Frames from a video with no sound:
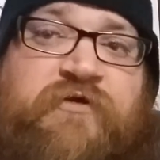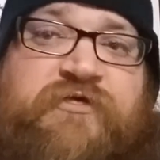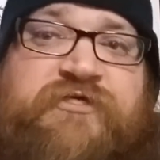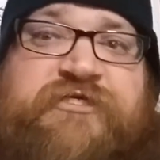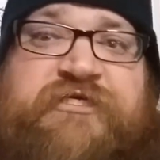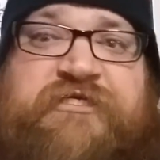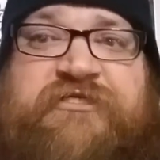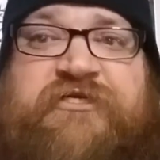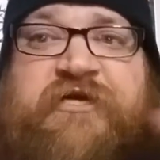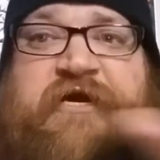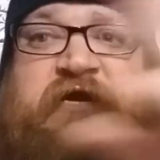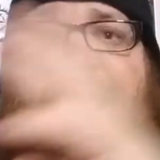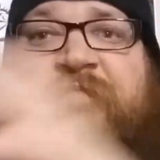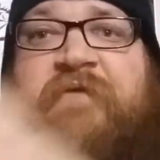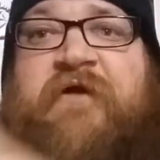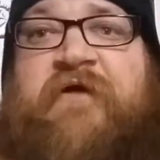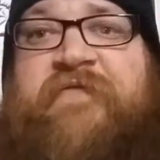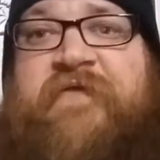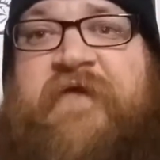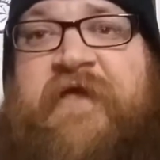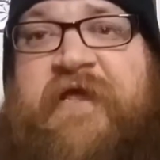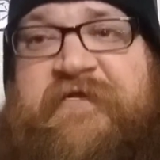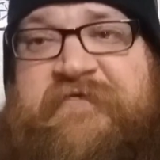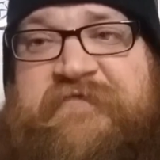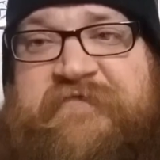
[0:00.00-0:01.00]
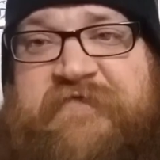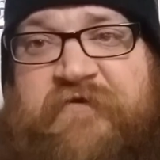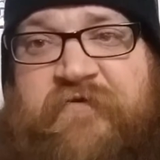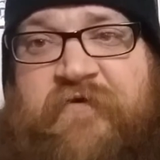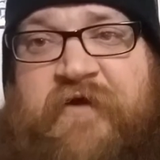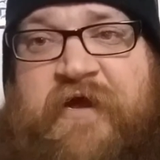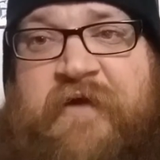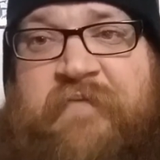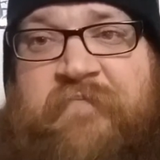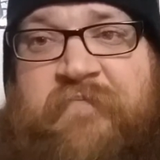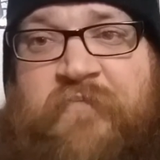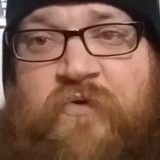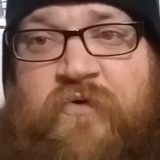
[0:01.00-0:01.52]
She's trying to be on the
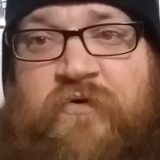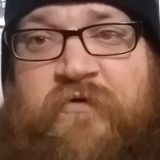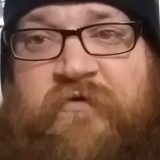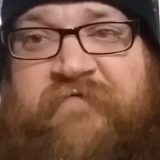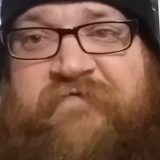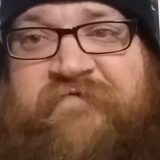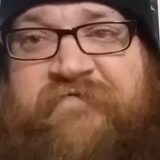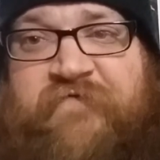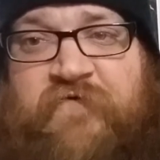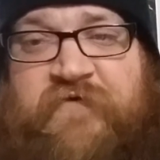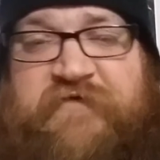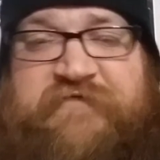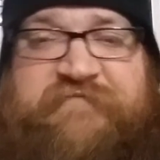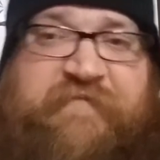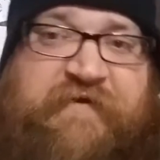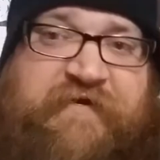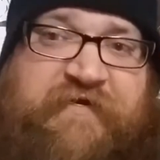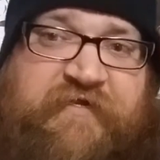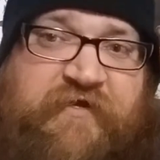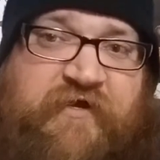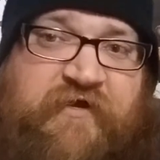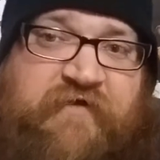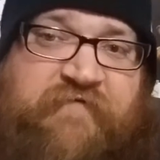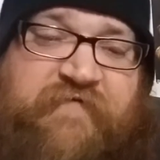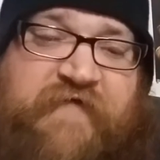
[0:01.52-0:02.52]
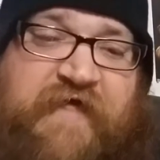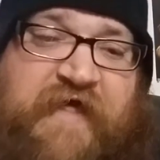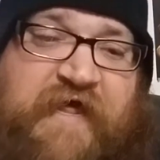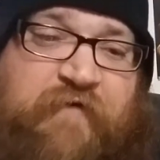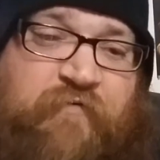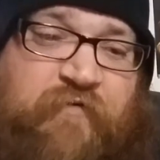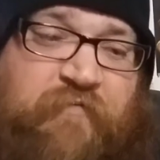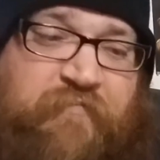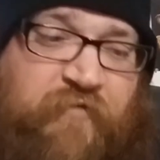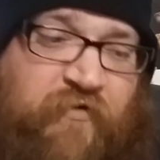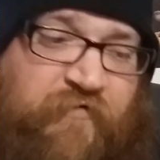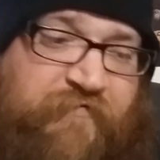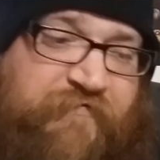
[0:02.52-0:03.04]
Instagram more and focus mainly on that. We're
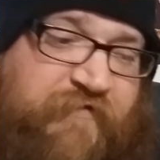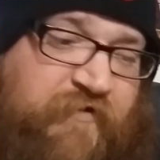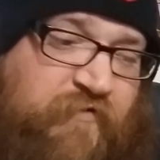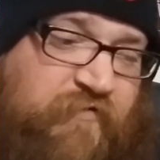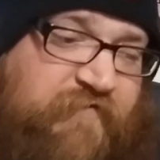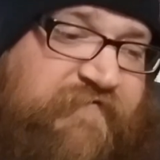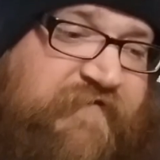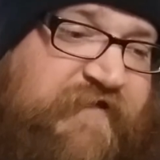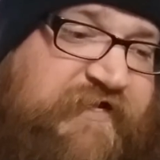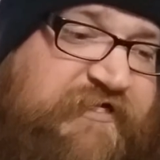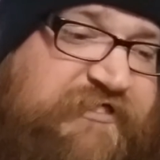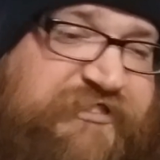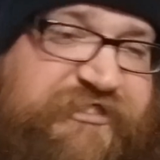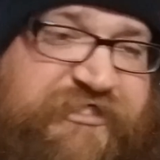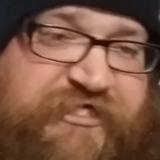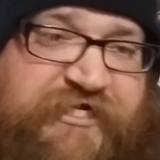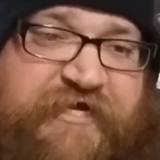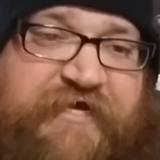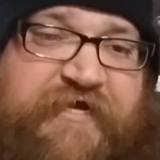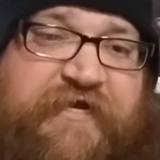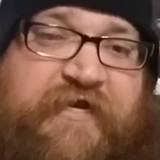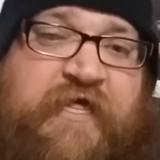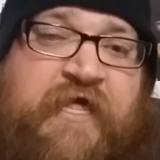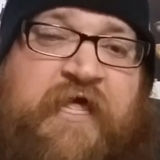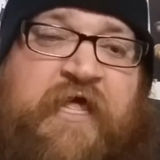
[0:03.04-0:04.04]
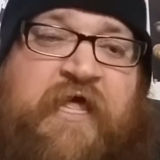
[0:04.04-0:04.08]
both doing this shit.